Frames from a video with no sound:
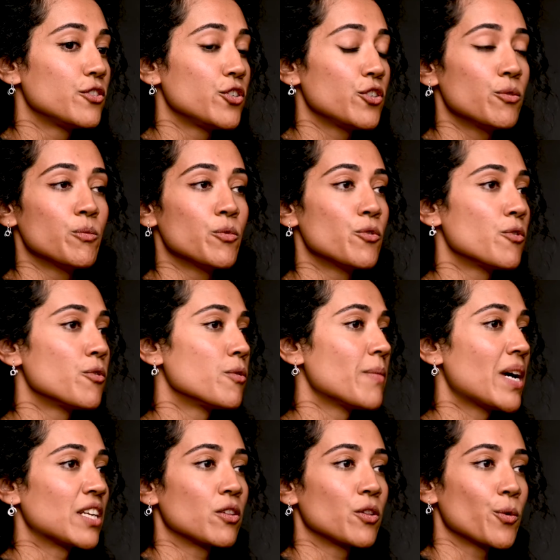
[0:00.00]
do more
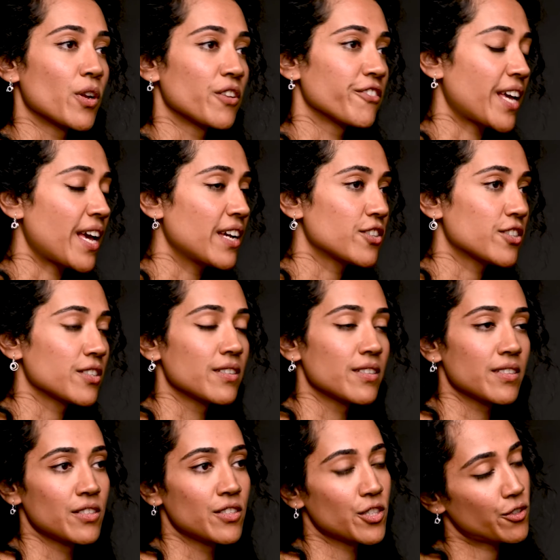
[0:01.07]
medical
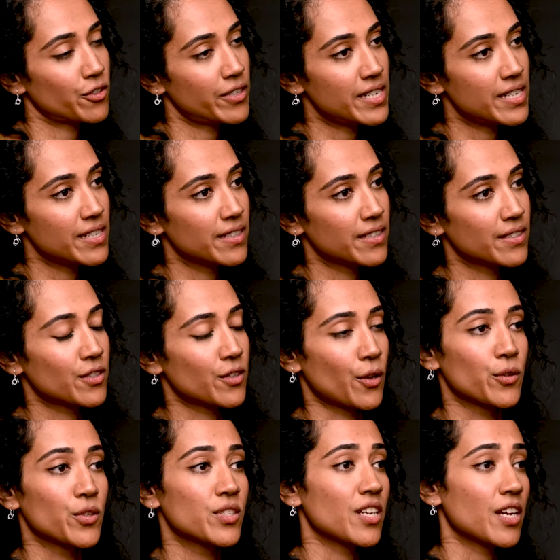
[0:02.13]
qualifications and degrees,
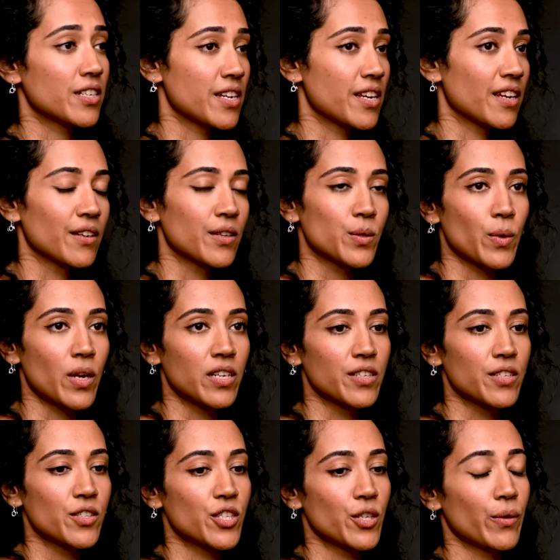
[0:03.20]
so studying as well
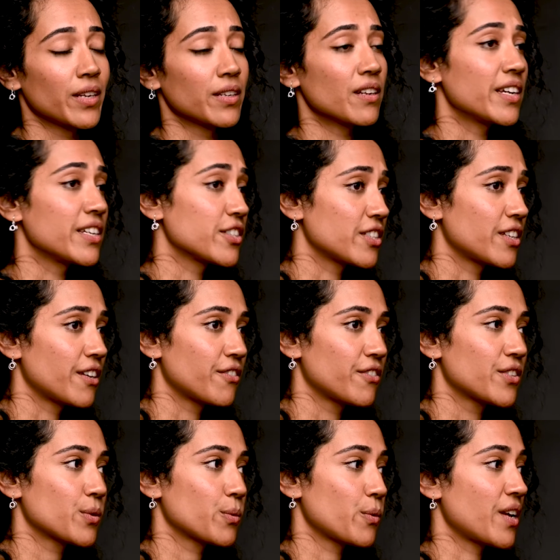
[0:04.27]
as doing night
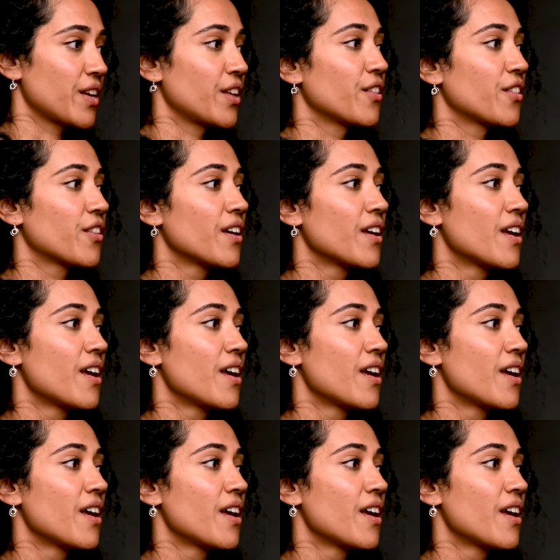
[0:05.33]
shifts with